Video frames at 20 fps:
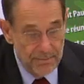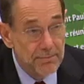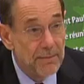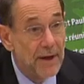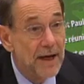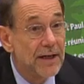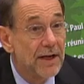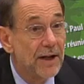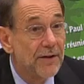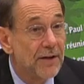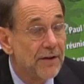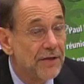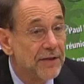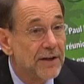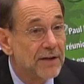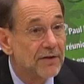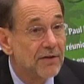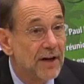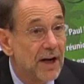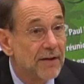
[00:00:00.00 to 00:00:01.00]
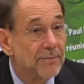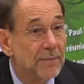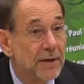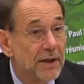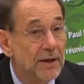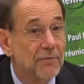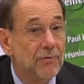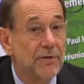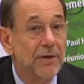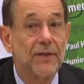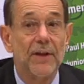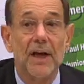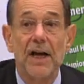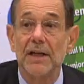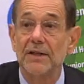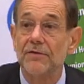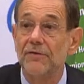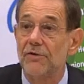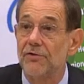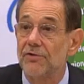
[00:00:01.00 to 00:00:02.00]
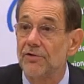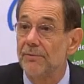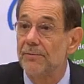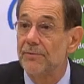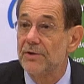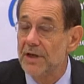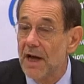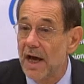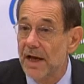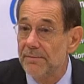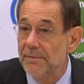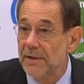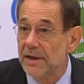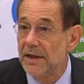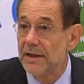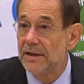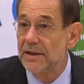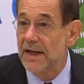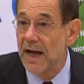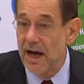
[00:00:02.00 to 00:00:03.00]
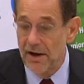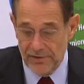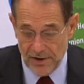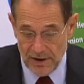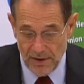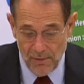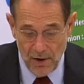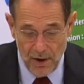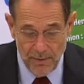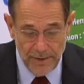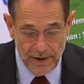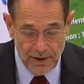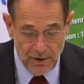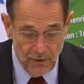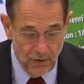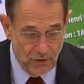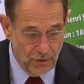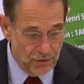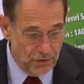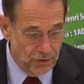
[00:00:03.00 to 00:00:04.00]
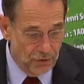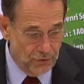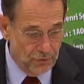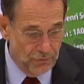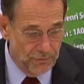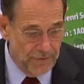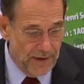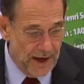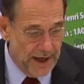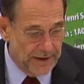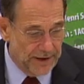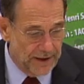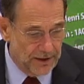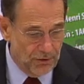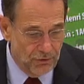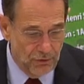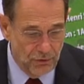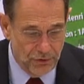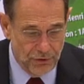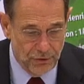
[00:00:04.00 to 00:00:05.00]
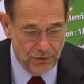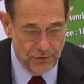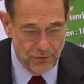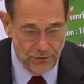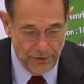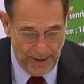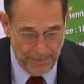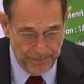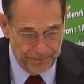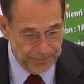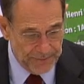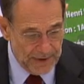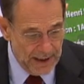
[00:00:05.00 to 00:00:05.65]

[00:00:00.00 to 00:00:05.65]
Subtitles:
many other things that have been with us for some time, and now is the moment also to find the solutions to them.